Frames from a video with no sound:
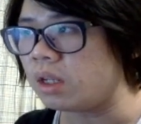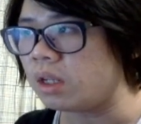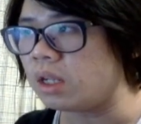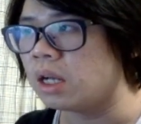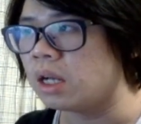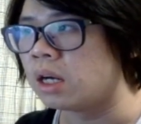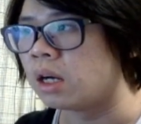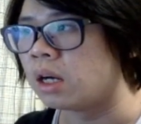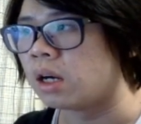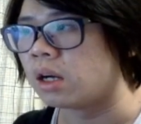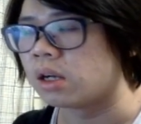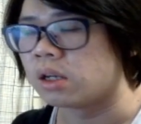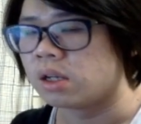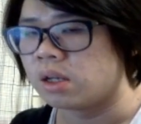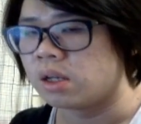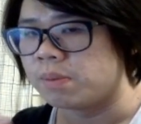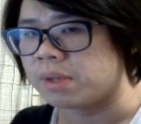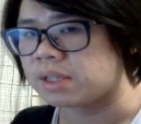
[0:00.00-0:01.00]

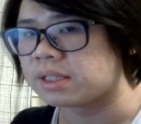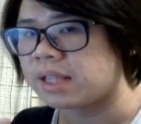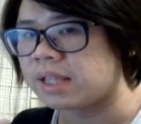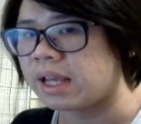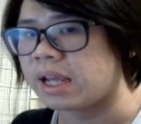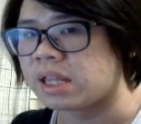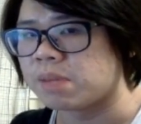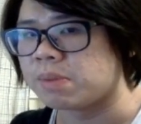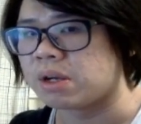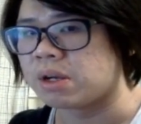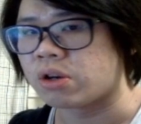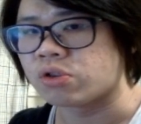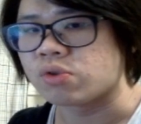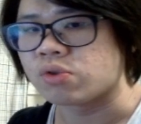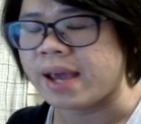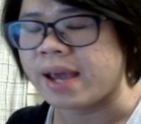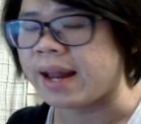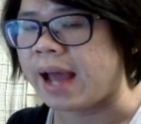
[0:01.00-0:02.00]
because of that, in the mirror
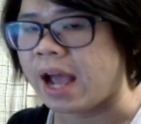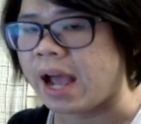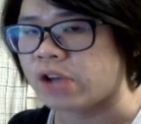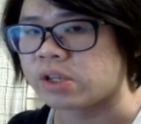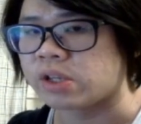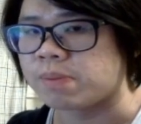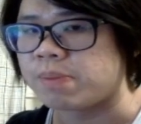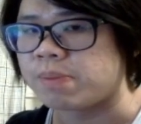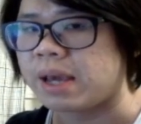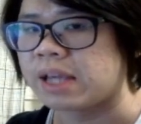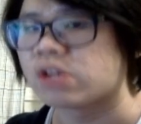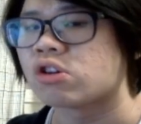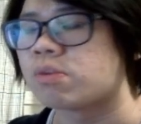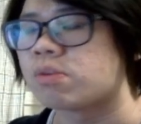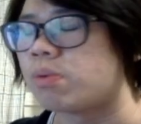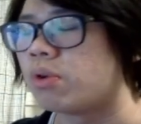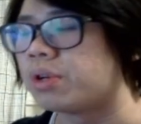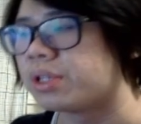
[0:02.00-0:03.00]
you can't actually ping your
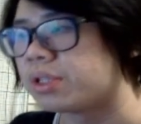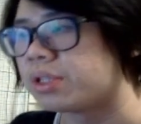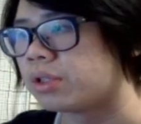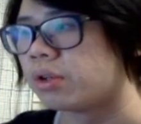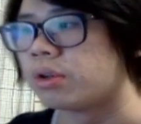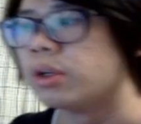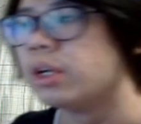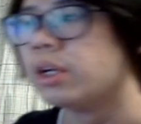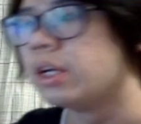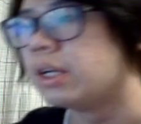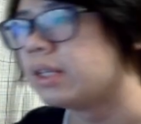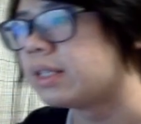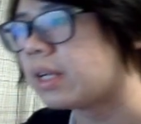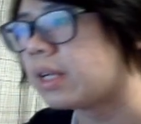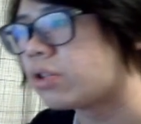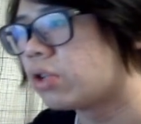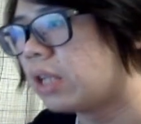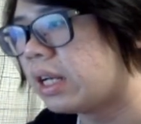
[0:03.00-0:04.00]
opponent. So his
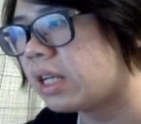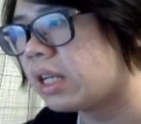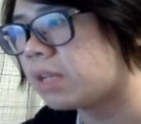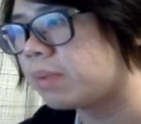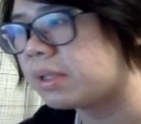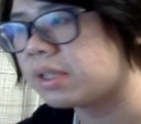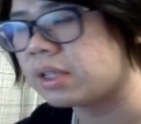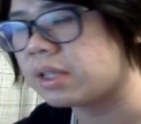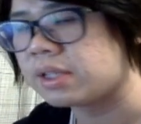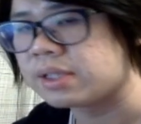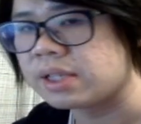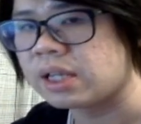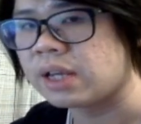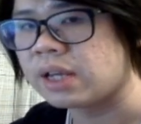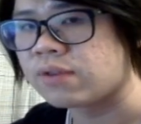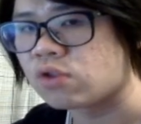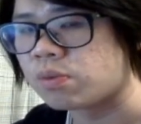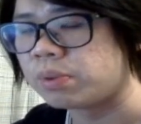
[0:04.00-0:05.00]
extra line text basically
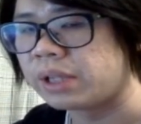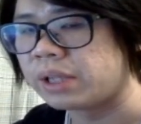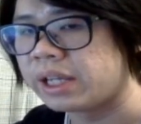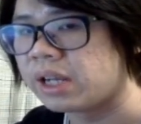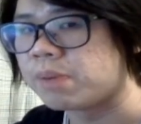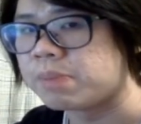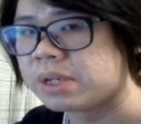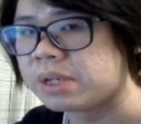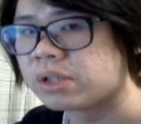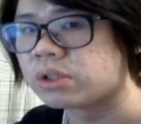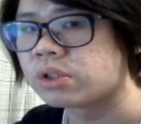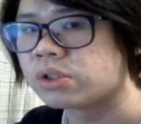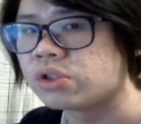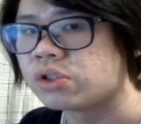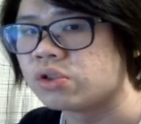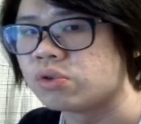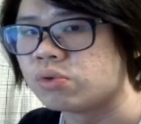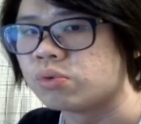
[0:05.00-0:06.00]
saying if you're playing a mirror,
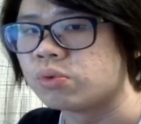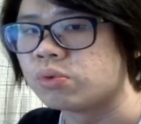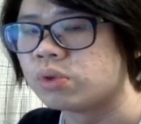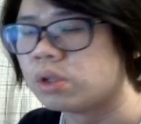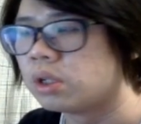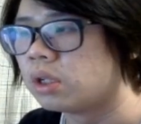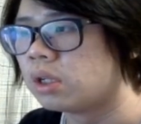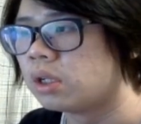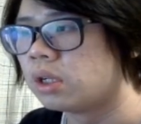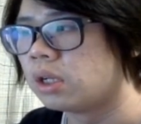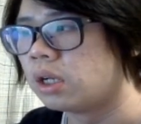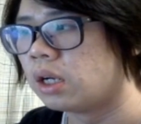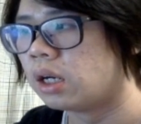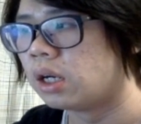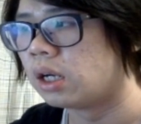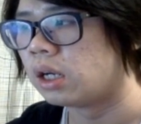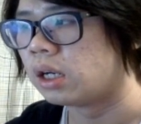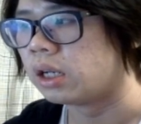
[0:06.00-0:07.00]
you
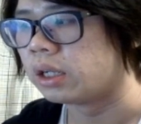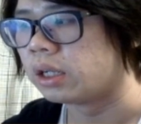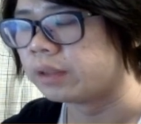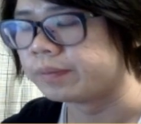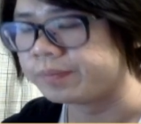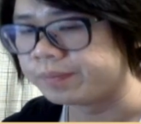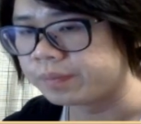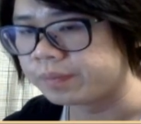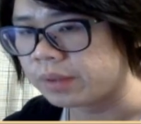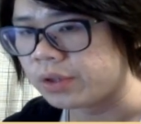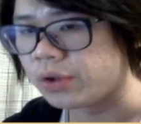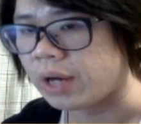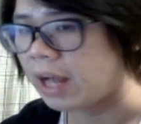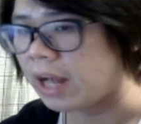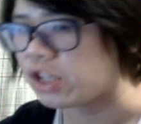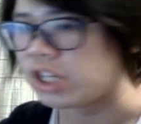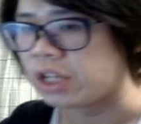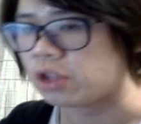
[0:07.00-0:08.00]
can
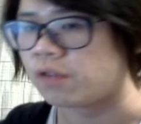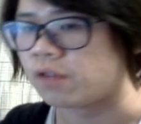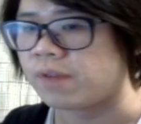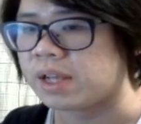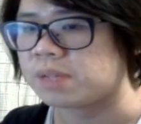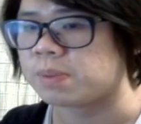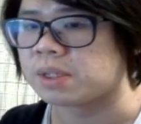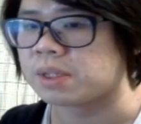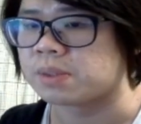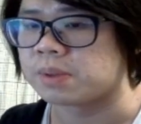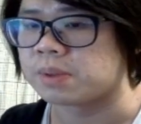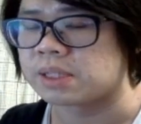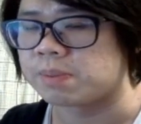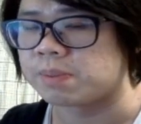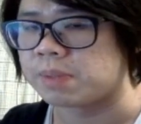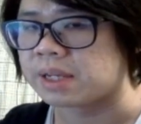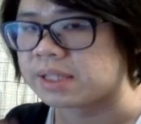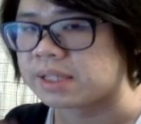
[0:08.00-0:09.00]
actually hit their face
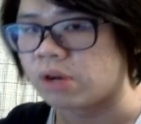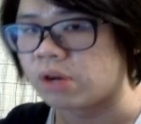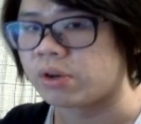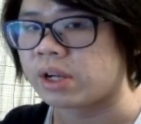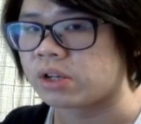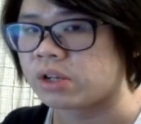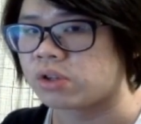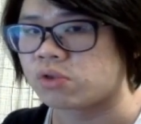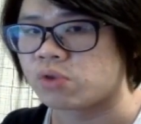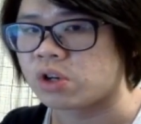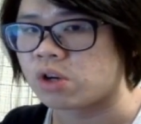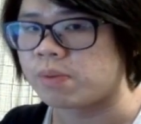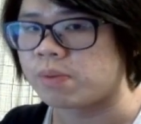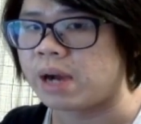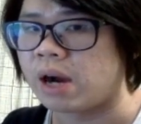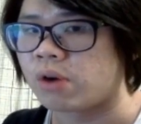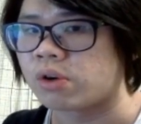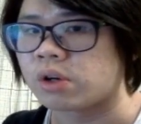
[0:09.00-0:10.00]
because they don't get trigger
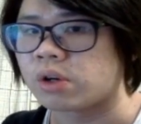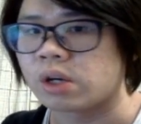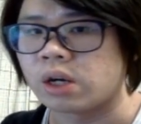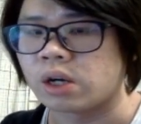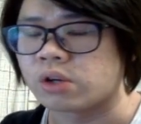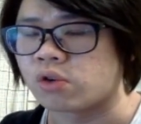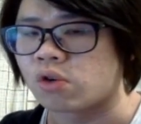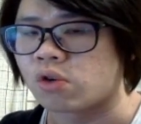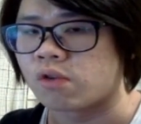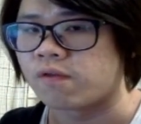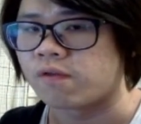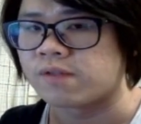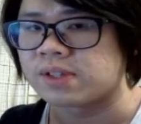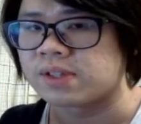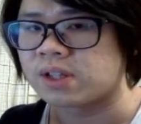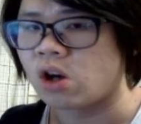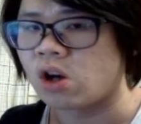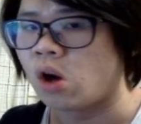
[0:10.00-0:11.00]
power. Your
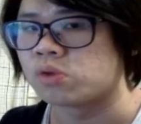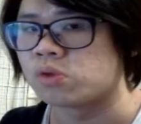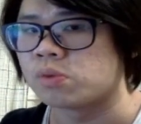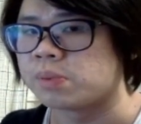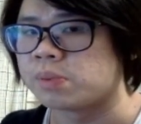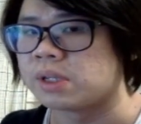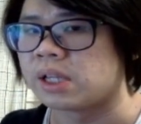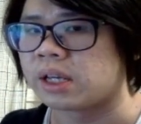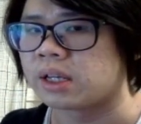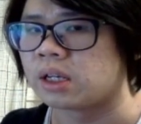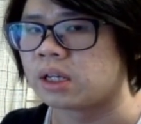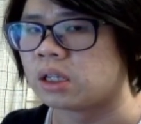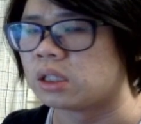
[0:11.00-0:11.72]
columns will be like